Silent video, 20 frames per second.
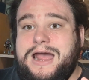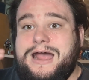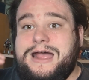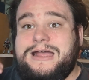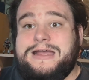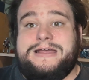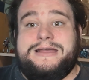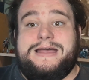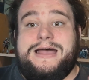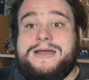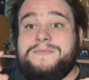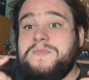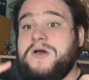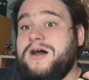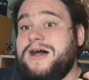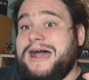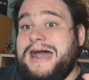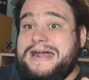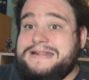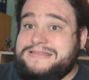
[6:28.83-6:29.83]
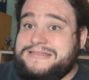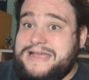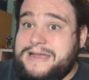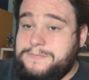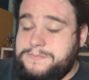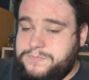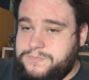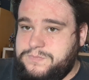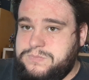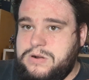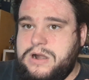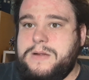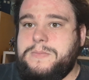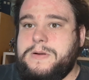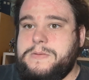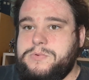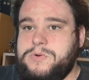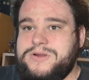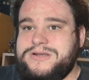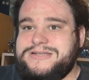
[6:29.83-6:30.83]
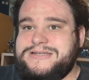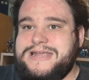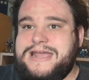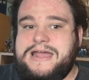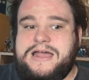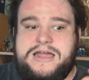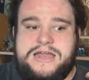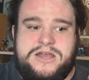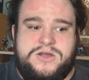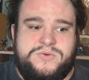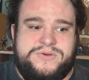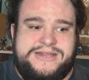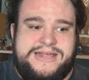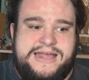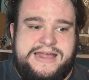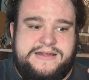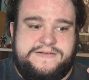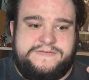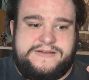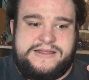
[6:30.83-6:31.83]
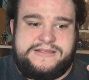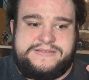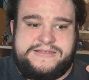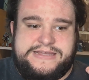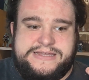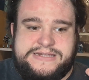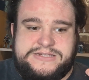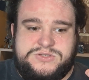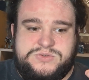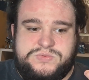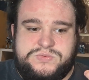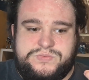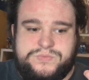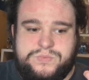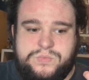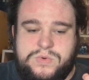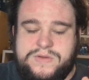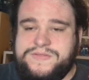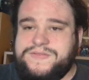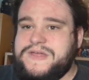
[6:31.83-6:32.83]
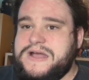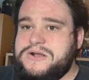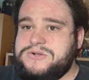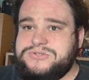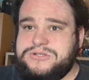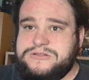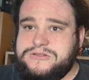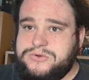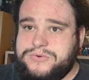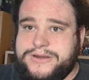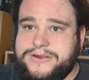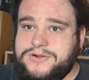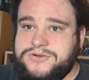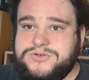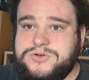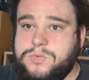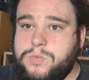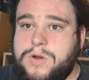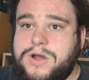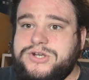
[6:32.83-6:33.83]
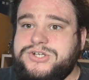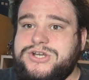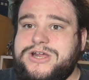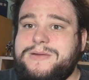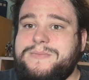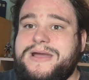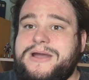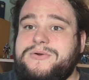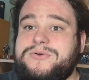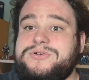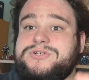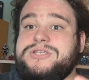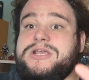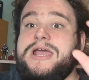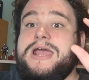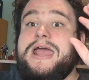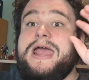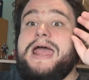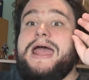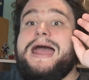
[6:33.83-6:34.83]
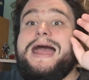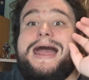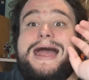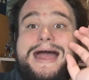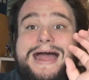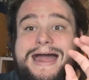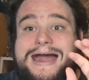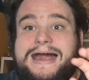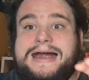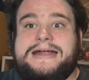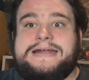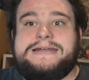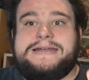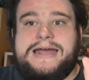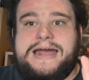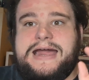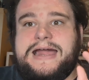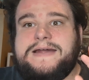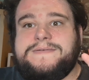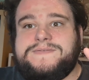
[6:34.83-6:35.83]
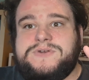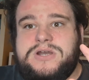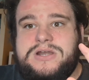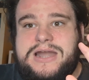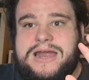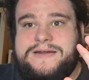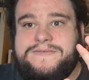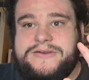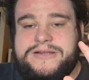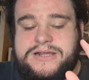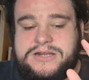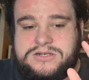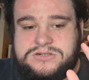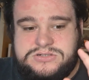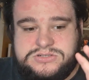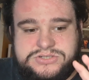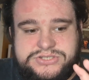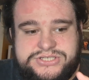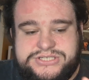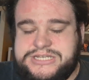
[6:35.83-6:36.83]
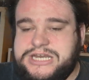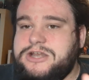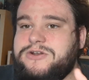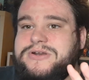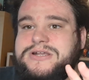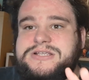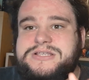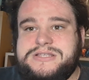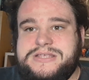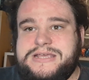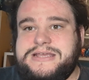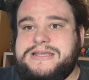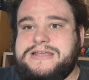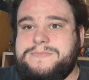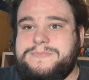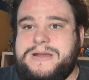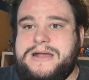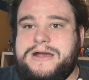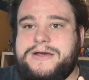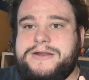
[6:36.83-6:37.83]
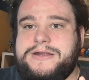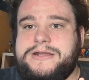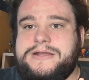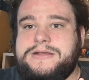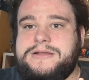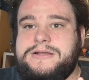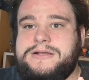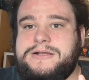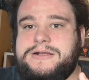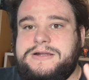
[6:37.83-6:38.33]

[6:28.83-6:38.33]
I, I'm not at that proper point yet. I only have I think it's 1,300 watch time hours, and after having a serious think about it,